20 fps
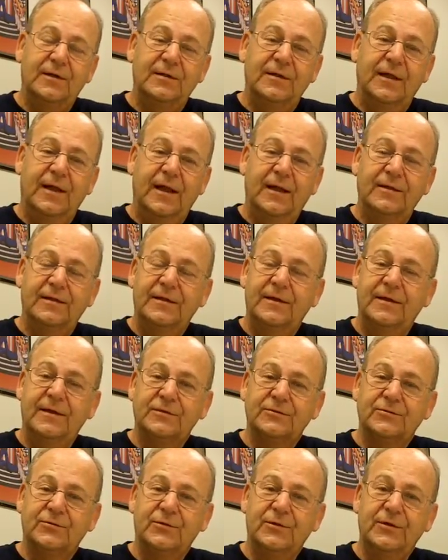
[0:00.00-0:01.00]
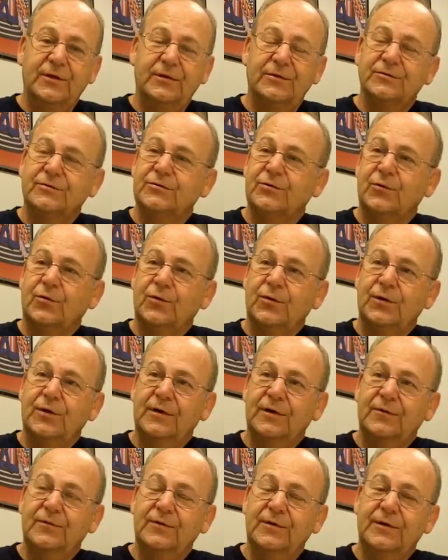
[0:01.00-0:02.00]
that had the history and the
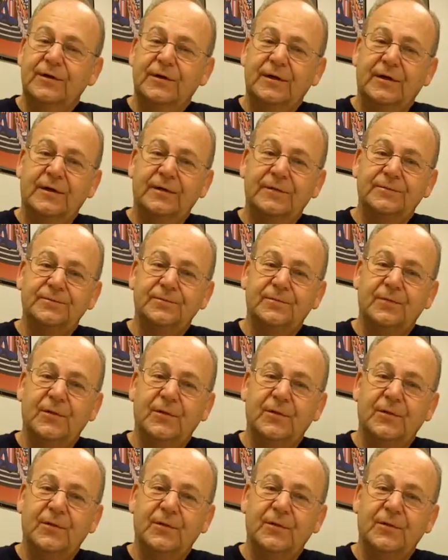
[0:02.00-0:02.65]
story of the